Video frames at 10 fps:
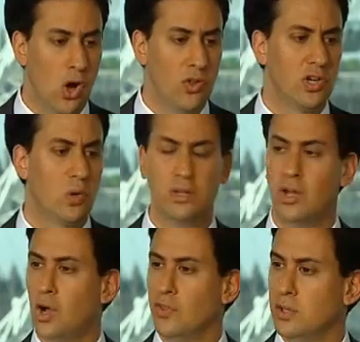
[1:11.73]
On the,
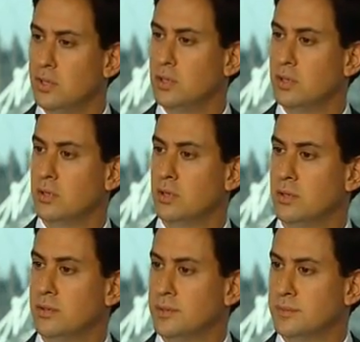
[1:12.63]
on the, so, so my
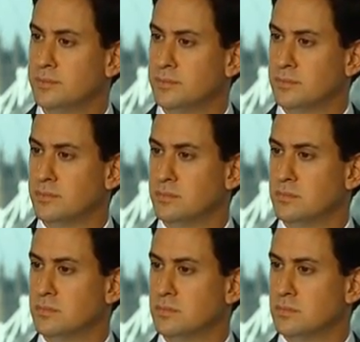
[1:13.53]
point is, are you saying
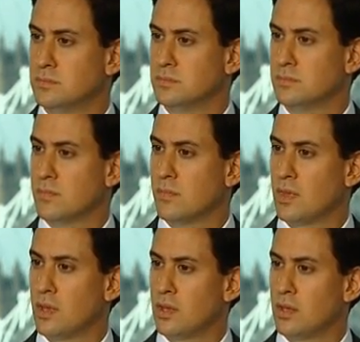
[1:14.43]
that he lied at that
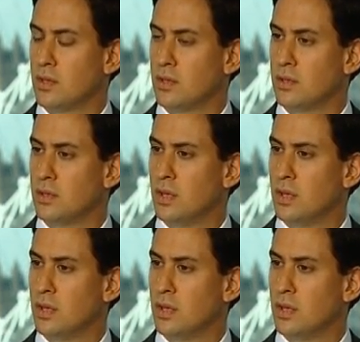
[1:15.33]
news conference?